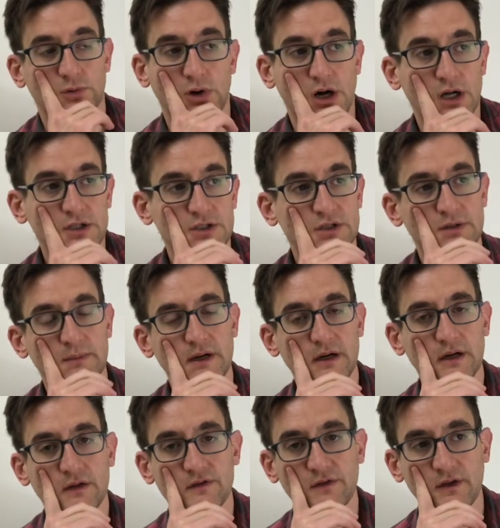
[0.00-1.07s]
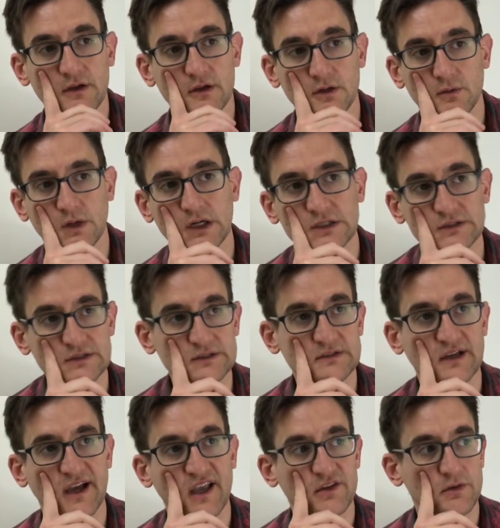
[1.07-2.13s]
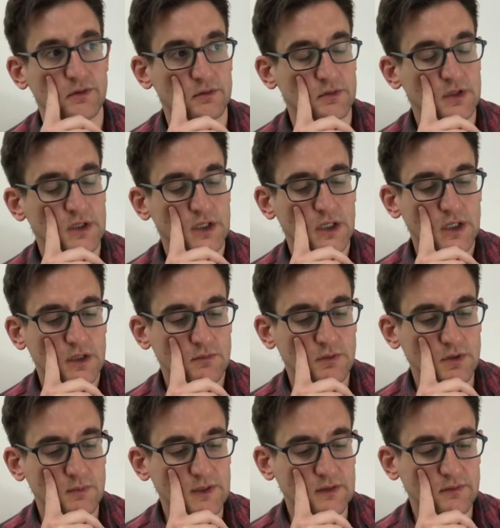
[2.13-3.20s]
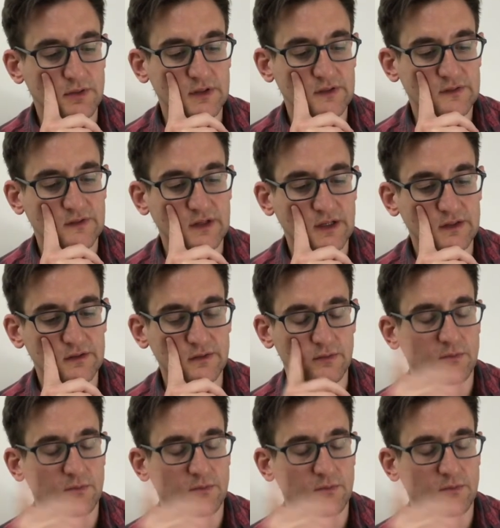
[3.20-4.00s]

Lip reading: Watch American Psycho. Watch these guys where we criticize,